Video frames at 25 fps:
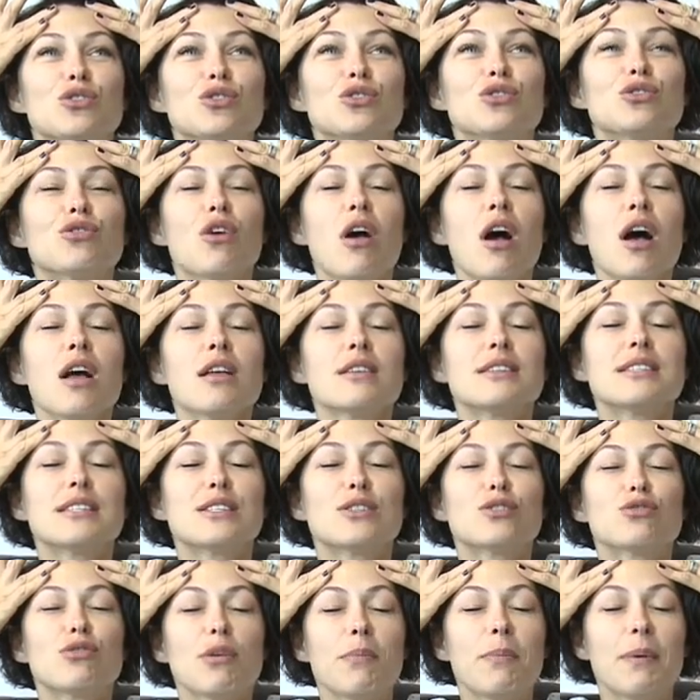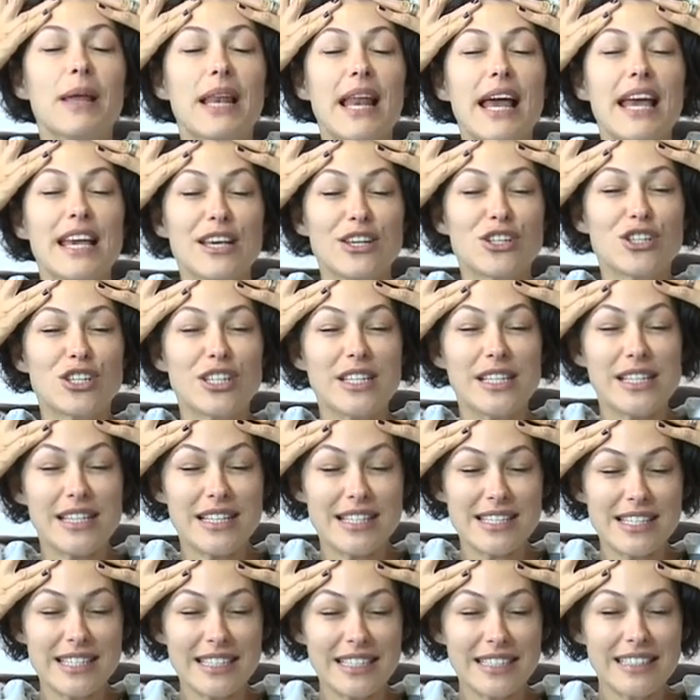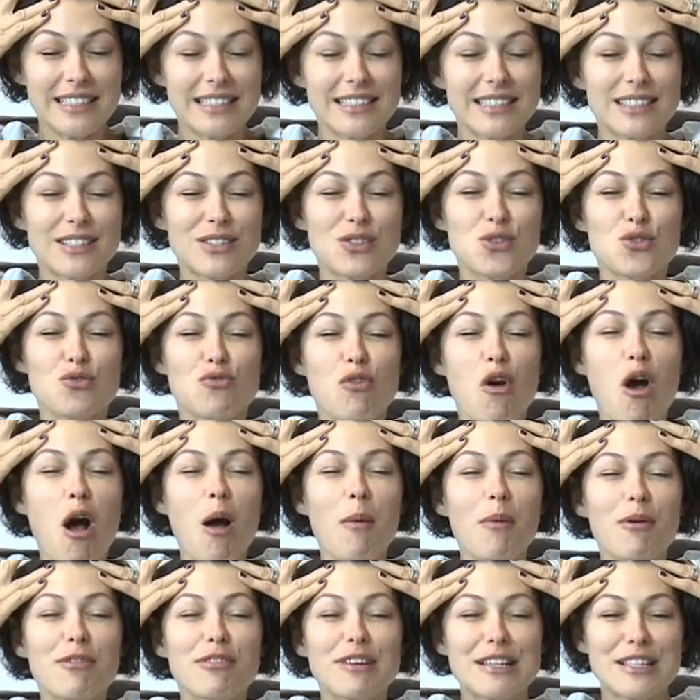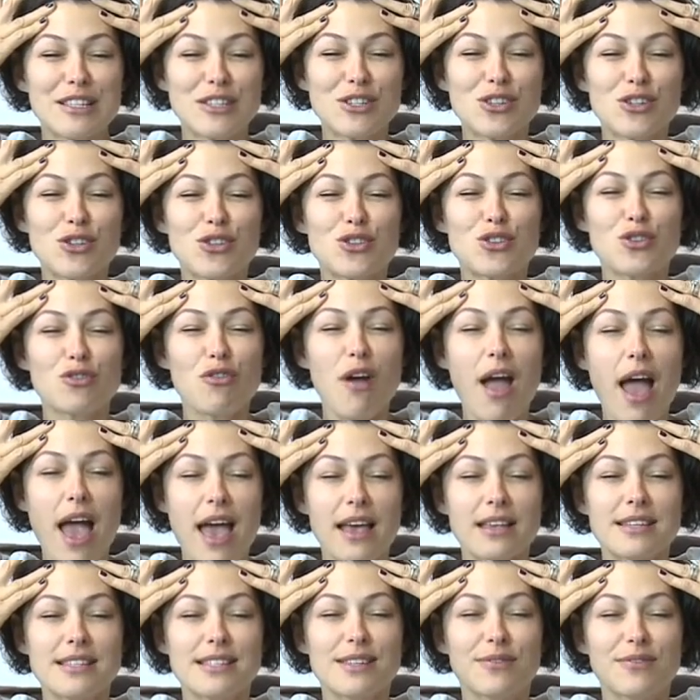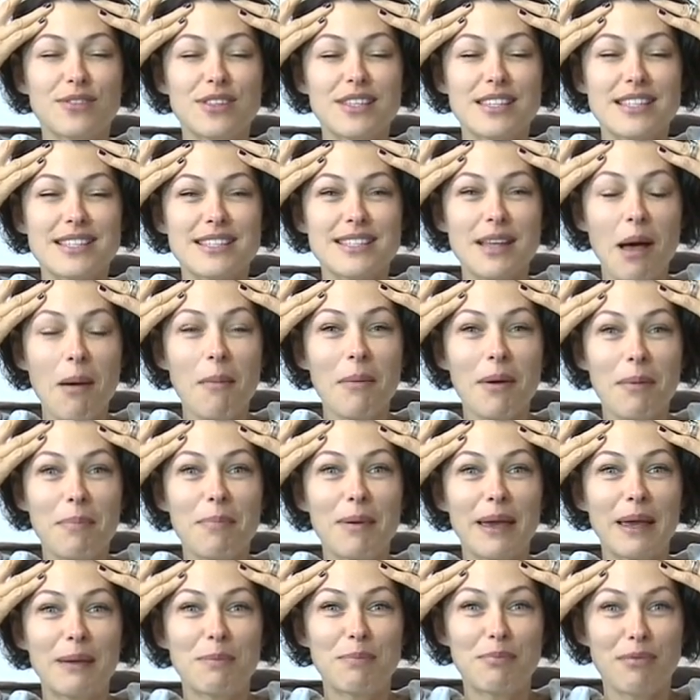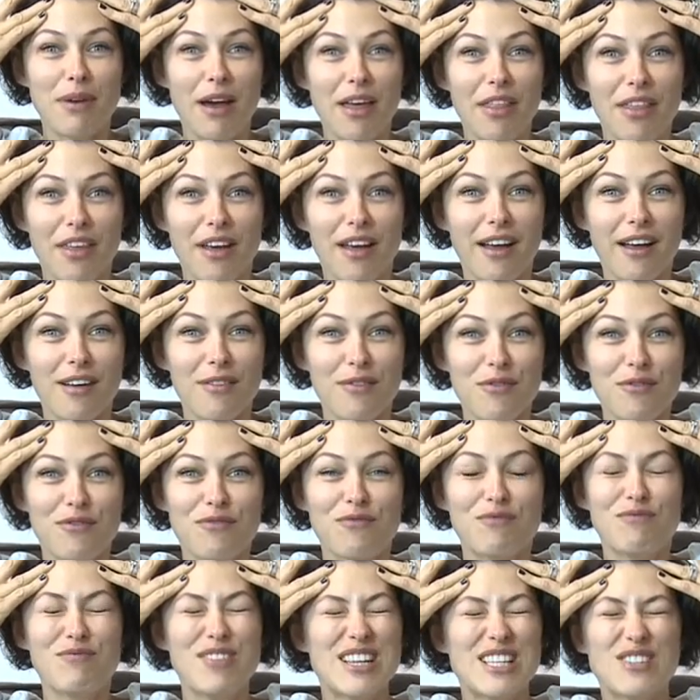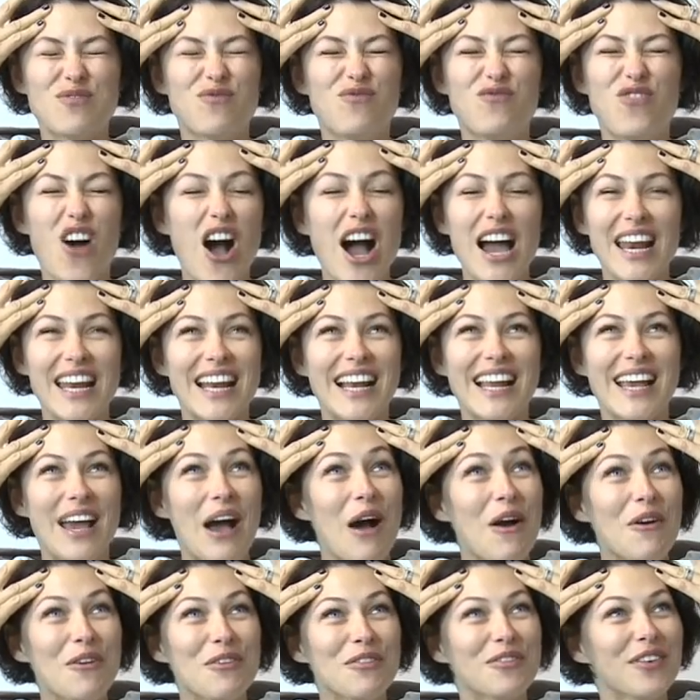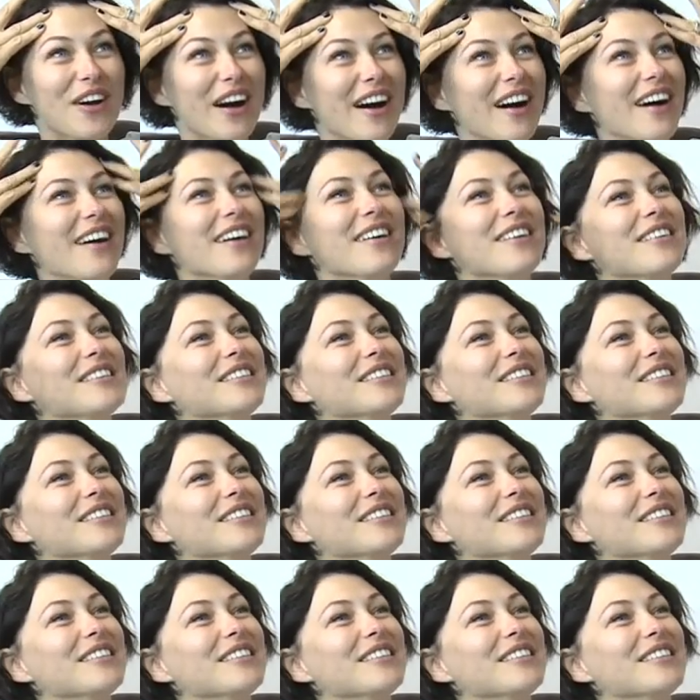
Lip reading: trials and tribulations and drama and stress of the summer Big Brother, it's finally over.